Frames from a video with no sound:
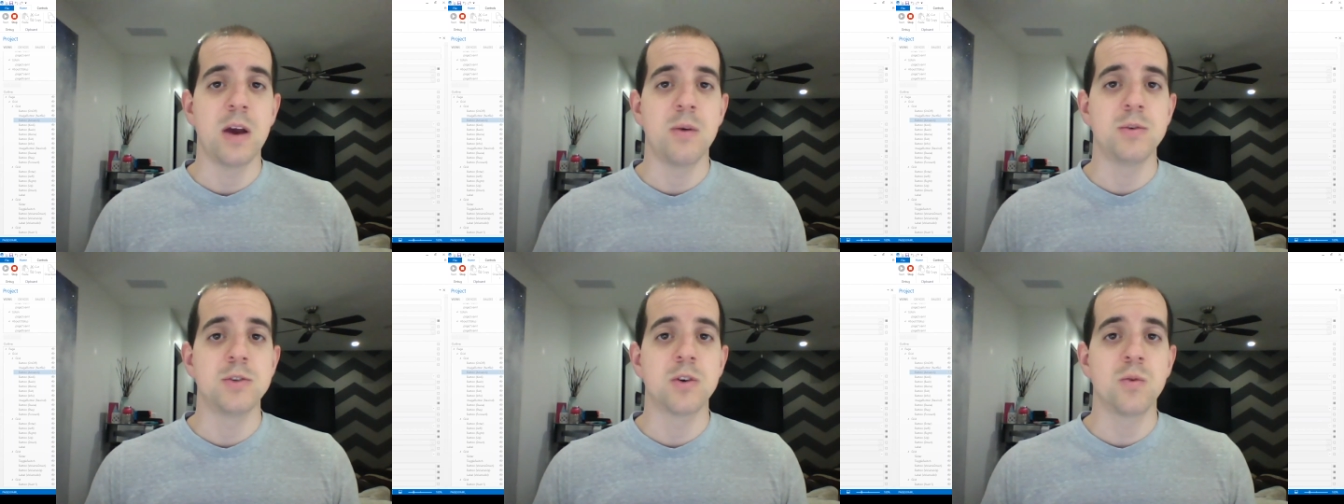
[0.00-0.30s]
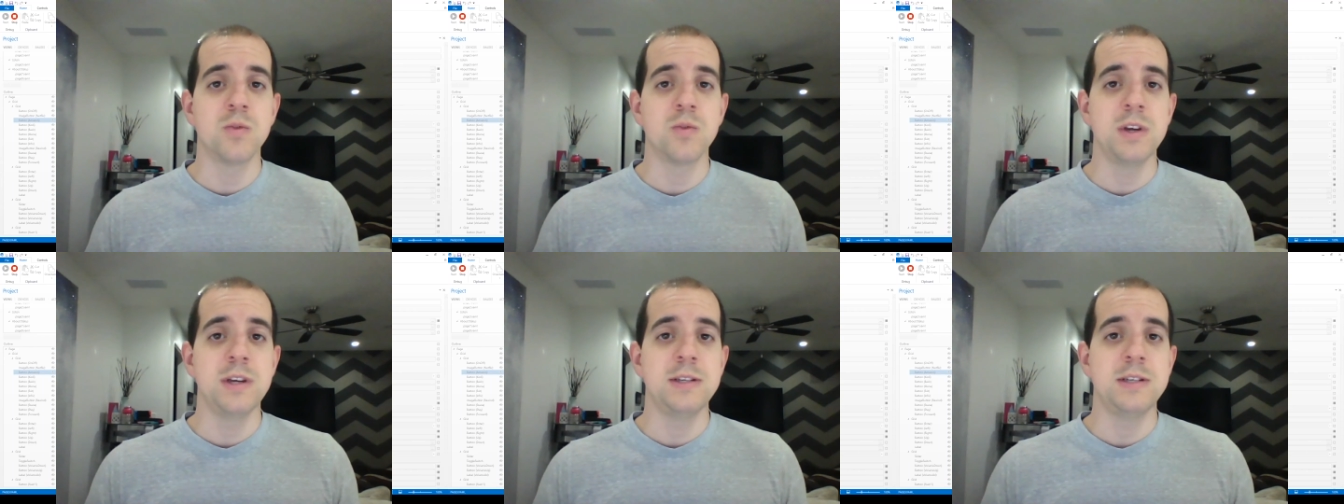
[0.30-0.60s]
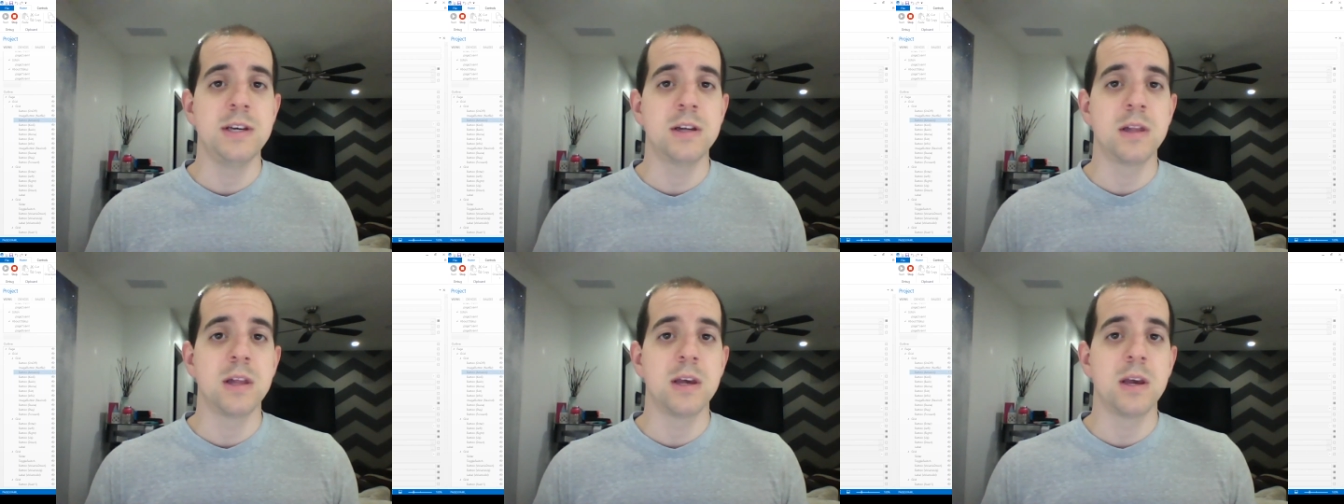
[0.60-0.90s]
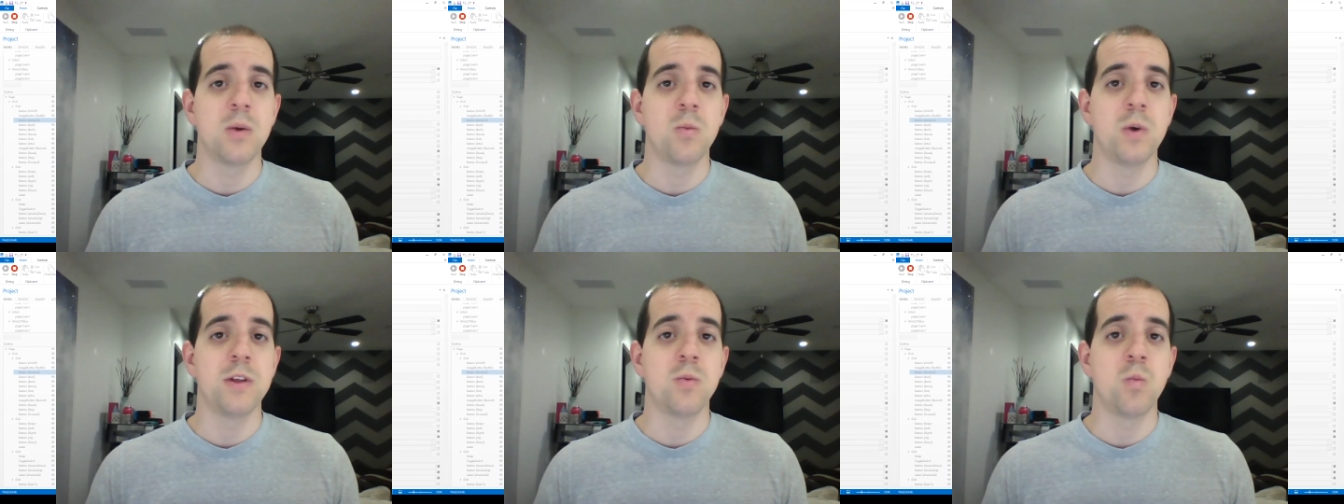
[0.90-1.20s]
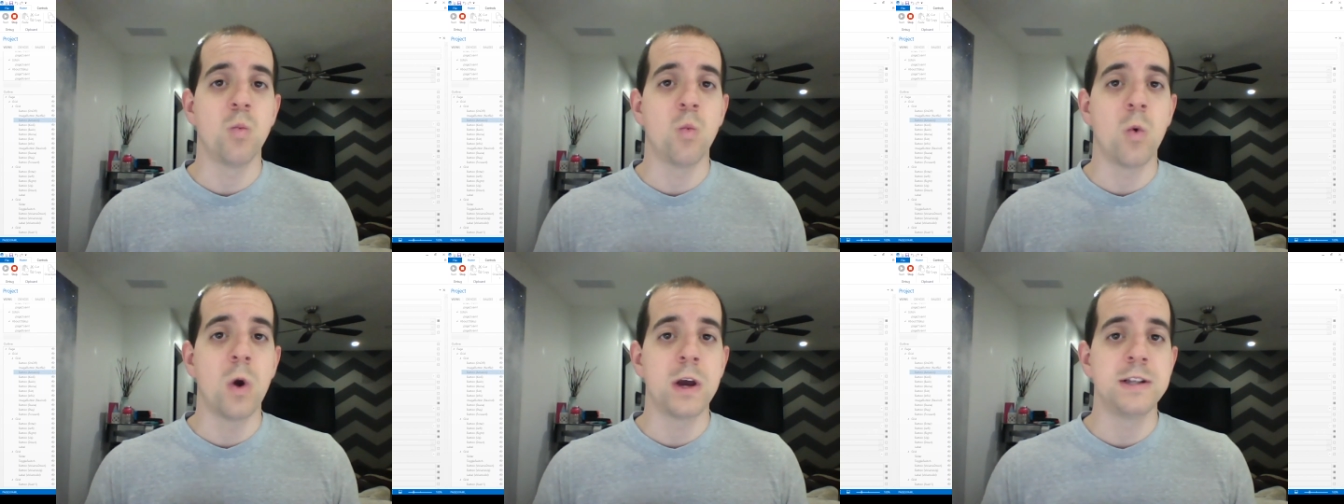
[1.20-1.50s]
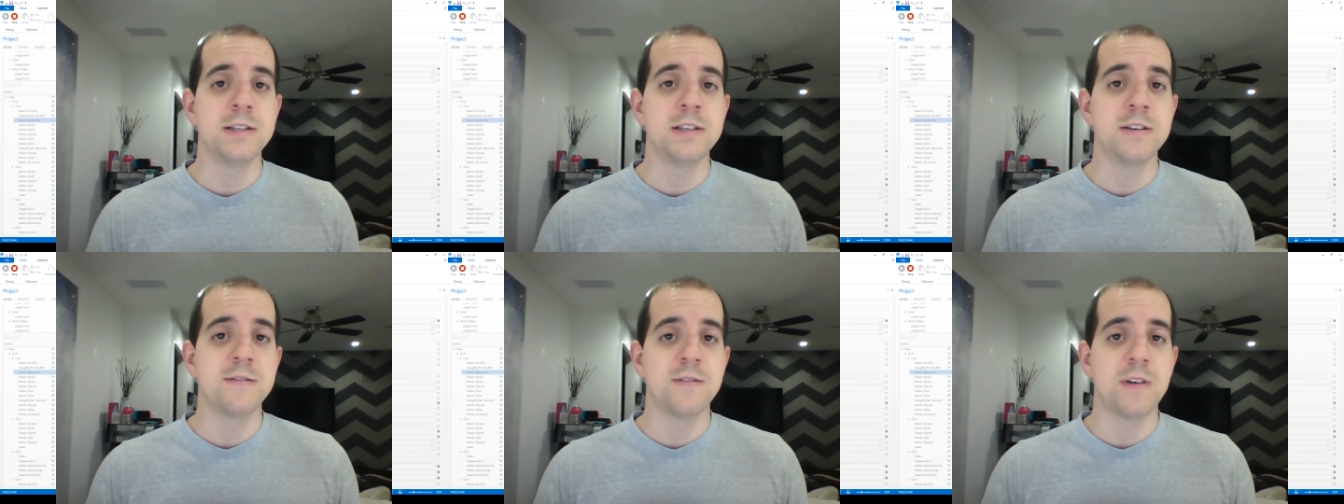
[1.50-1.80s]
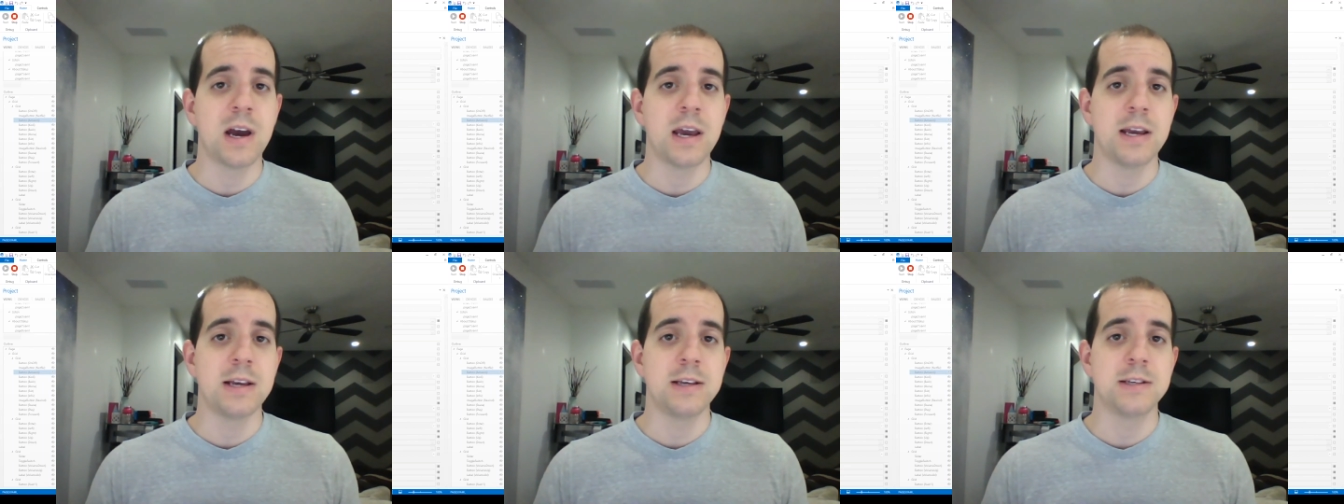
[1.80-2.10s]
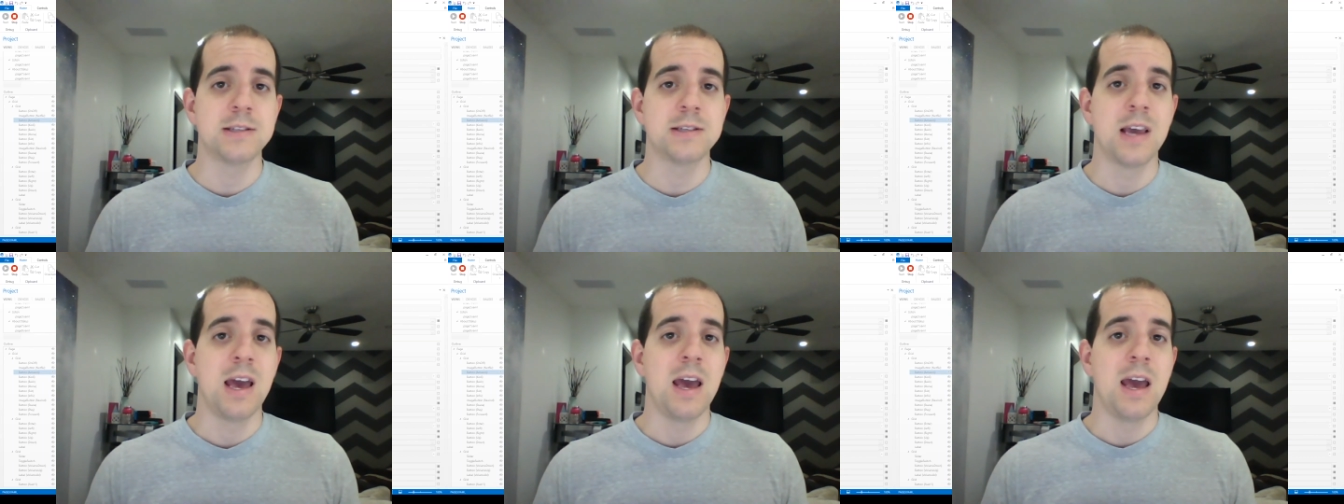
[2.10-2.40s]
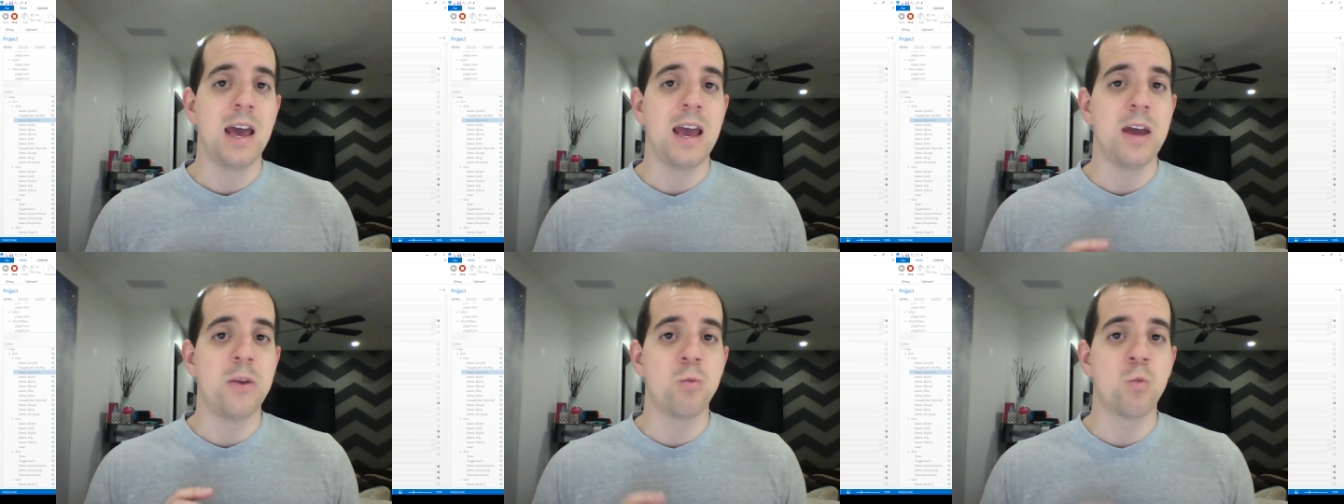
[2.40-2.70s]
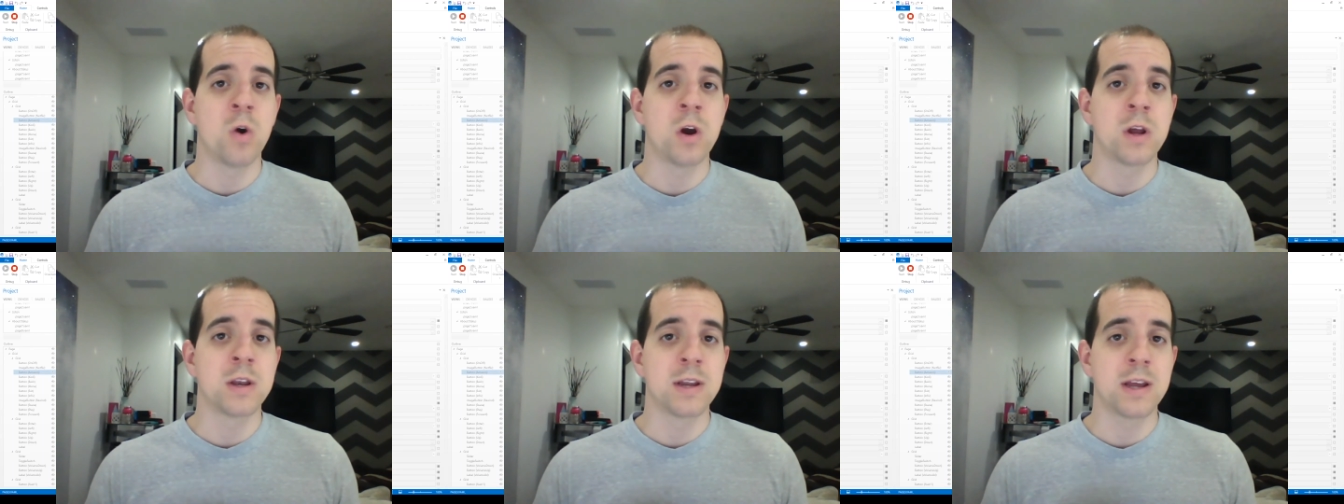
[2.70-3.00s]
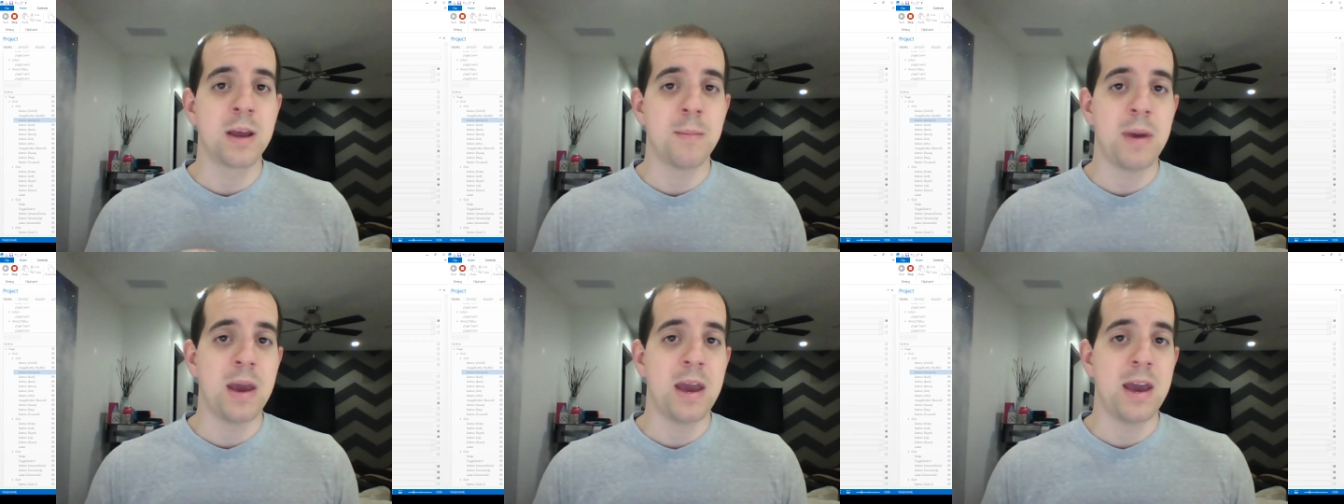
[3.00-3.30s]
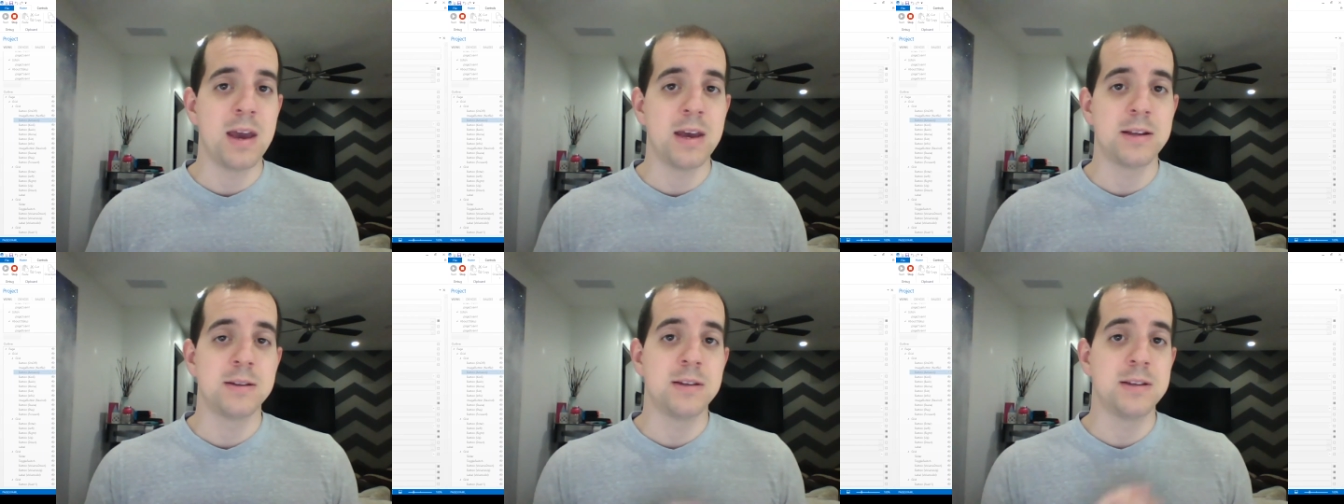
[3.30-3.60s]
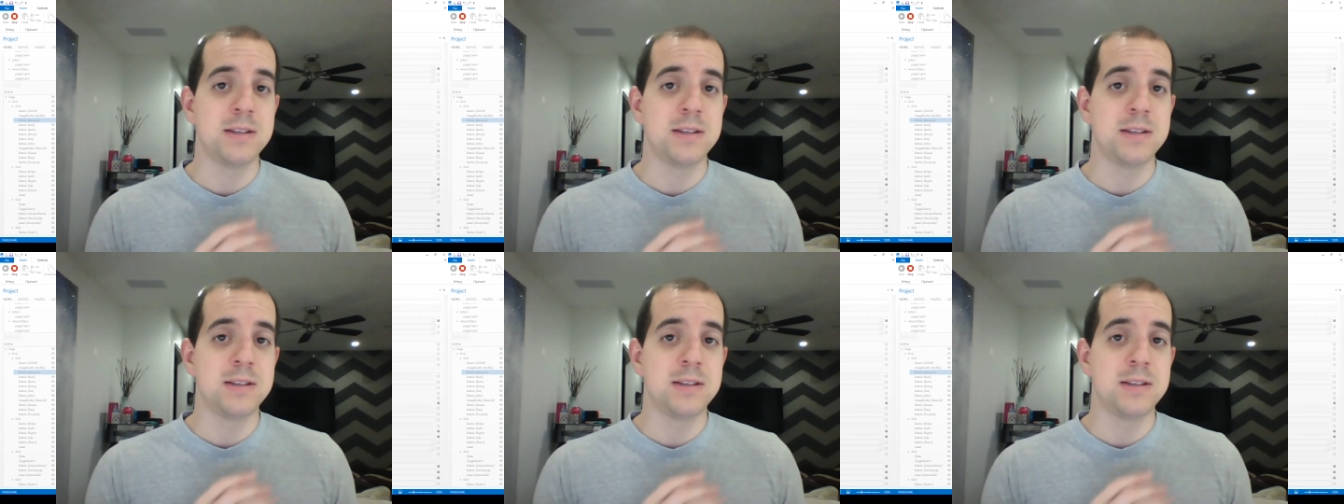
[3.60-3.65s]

I was only dealing with one device and one command,